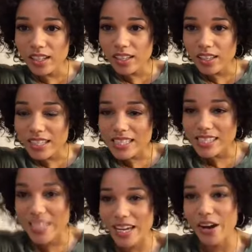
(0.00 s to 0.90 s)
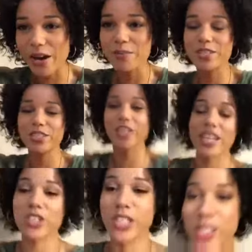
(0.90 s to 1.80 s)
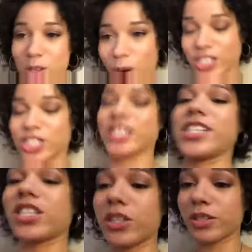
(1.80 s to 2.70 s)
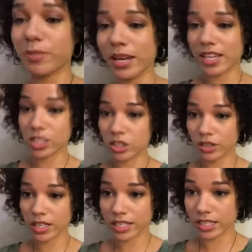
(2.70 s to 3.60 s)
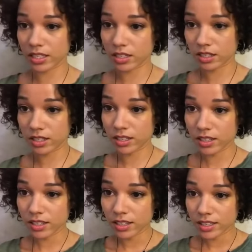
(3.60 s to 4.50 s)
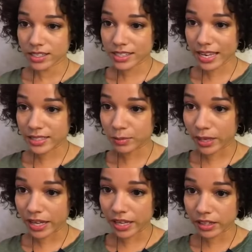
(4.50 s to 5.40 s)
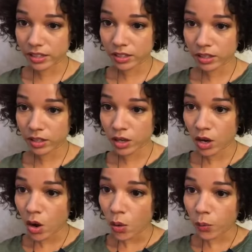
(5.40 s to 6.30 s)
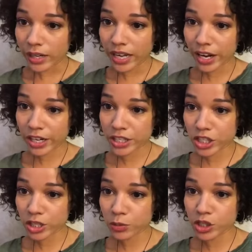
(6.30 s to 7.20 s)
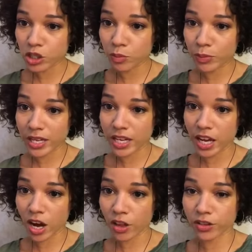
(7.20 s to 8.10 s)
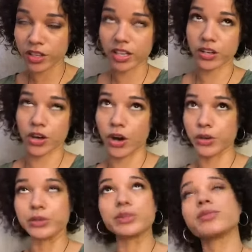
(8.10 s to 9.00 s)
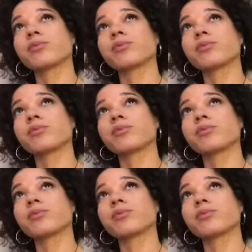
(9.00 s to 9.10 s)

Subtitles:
Let's see. All right, I'm gonna start answering some questions. So as many as you can send me. What character would you be other than your own?